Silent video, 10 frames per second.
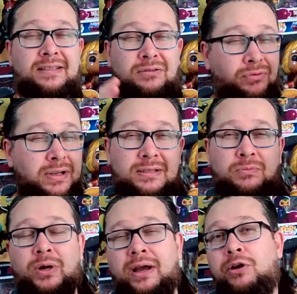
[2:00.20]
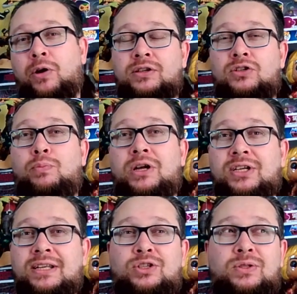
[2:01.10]
And the reason why I'm going so much
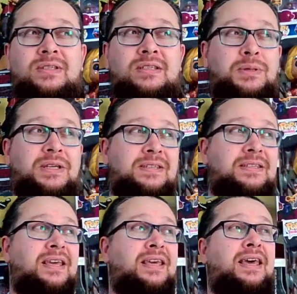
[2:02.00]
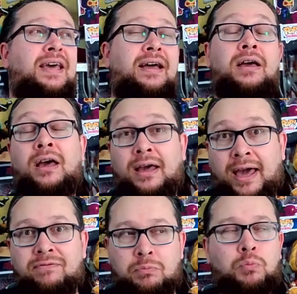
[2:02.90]
into this is because
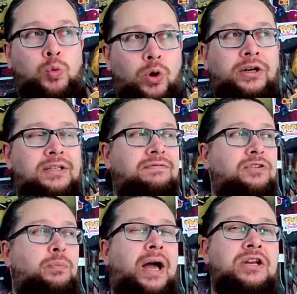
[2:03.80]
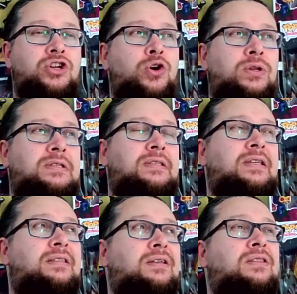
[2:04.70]
having worked in film, I noticed
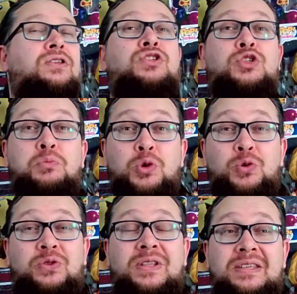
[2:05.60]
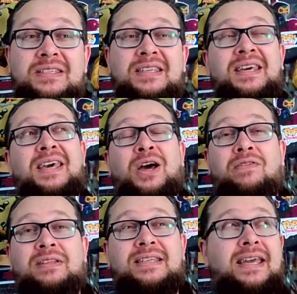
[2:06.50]
that the smoothness of
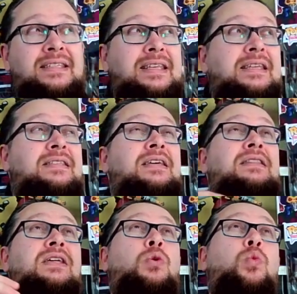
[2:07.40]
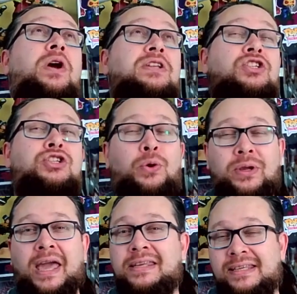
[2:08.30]
the techniques, what it's
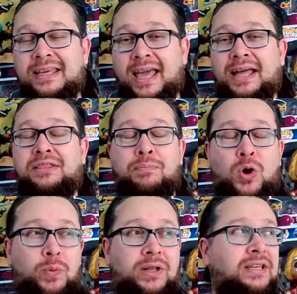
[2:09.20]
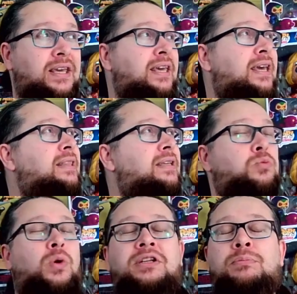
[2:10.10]
showcasing at the moment. There's
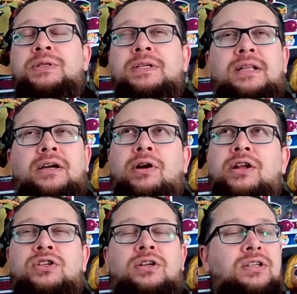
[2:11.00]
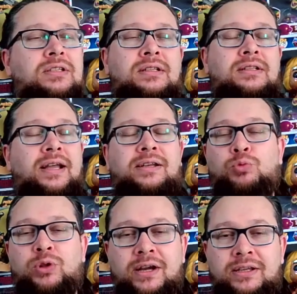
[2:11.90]
one particular grand shot, just in, like,
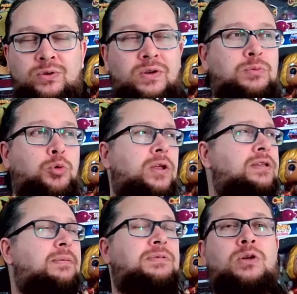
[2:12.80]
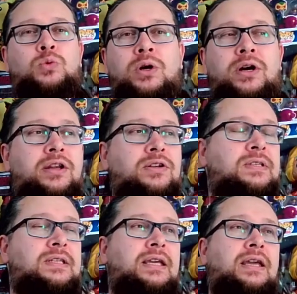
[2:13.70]
without doing spoilers, episode one, you're
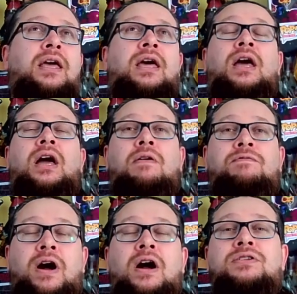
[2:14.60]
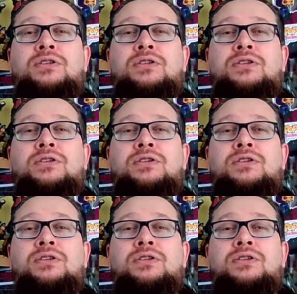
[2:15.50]
seeing a vast